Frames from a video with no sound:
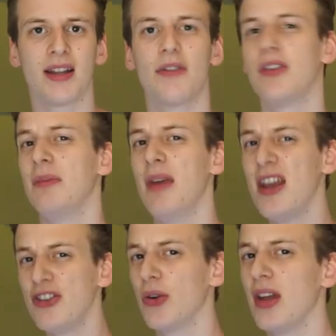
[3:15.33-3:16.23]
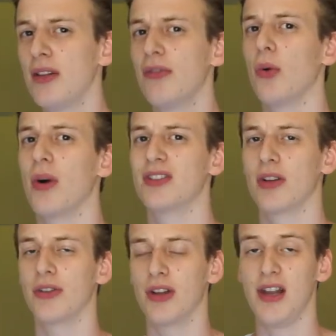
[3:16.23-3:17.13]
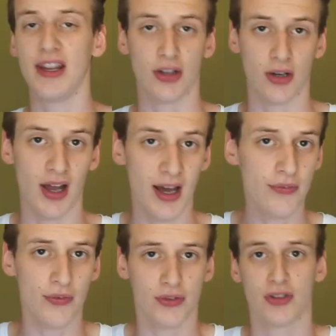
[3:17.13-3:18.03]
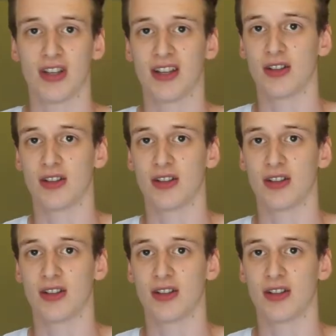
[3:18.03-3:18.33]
have a major influence on their later life, such as